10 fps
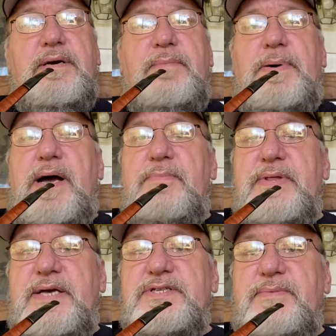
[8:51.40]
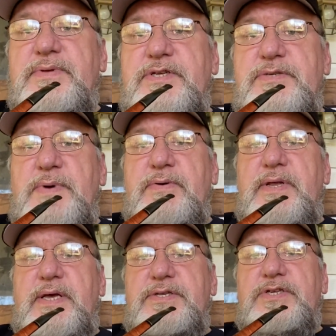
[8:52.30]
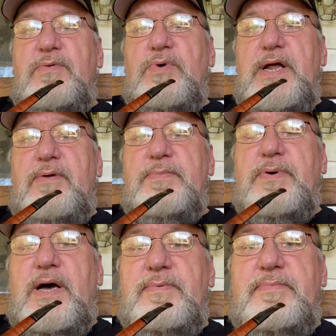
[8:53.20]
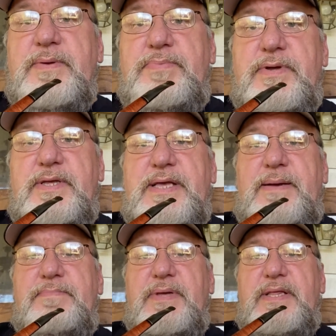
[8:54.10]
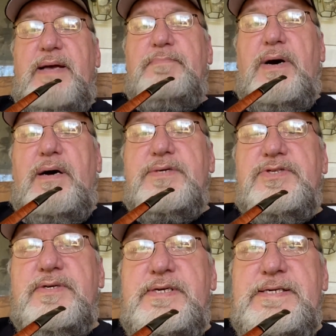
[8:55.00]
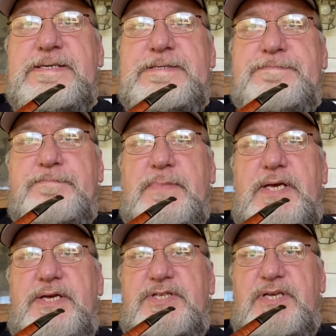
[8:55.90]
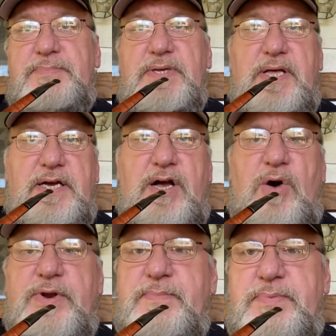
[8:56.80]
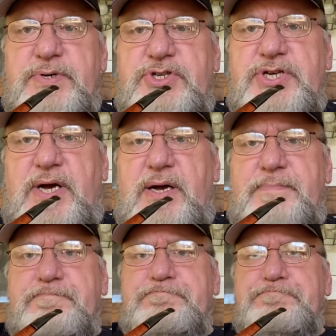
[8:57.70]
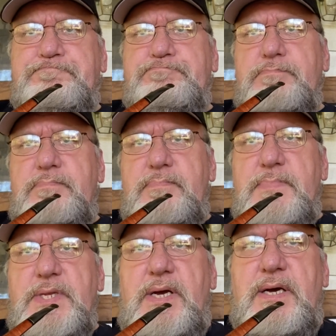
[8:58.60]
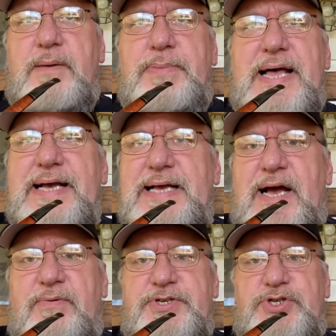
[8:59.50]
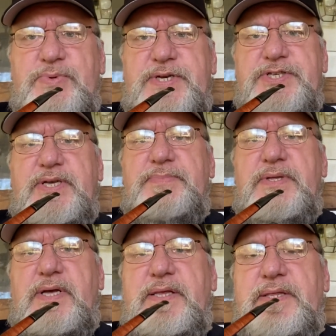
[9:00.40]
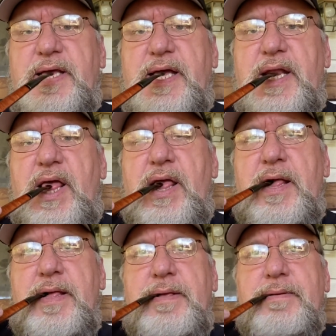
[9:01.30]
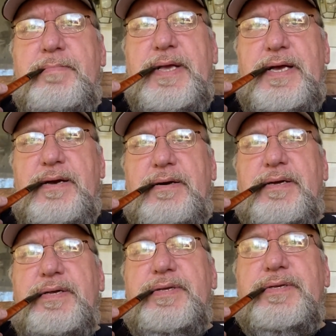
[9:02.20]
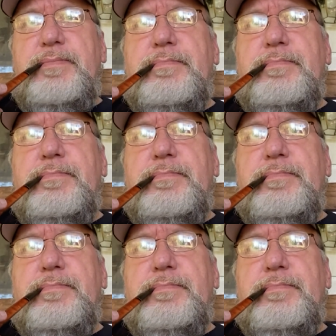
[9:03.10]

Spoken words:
pipe without something to smoke it in. So what I would probably put in that box is something like Haunted Bookshop, Black Irish Twist, something like that. Because